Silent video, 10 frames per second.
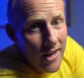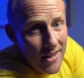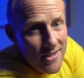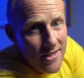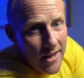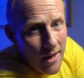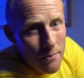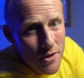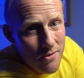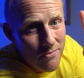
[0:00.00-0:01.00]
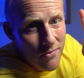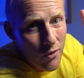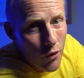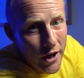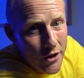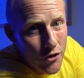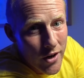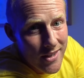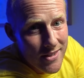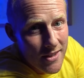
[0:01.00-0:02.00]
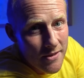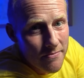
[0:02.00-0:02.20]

And in steps, Red Tractor.